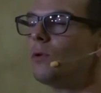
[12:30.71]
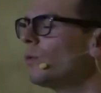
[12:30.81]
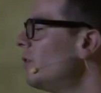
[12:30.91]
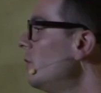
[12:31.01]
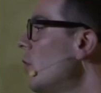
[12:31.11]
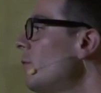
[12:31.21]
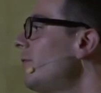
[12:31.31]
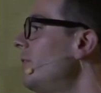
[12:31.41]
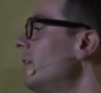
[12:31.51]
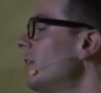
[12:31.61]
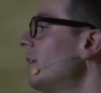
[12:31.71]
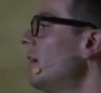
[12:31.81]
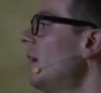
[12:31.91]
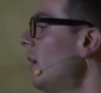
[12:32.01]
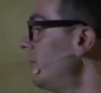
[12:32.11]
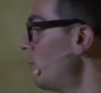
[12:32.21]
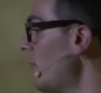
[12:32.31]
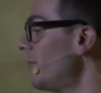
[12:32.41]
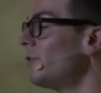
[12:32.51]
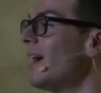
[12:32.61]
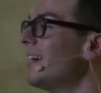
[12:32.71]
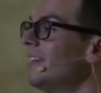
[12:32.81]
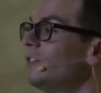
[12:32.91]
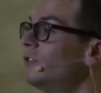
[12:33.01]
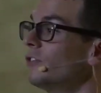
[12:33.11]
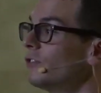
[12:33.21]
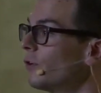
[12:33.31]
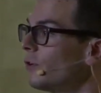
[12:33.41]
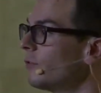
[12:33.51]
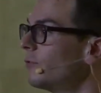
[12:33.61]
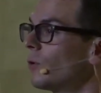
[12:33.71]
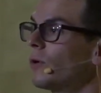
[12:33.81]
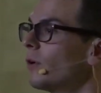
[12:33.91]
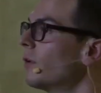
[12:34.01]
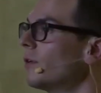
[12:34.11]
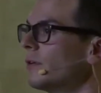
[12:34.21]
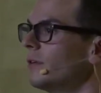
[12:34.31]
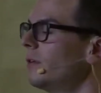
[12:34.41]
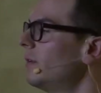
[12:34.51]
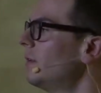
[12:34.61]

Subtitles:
with no fear of whether or not it's deserved or earned.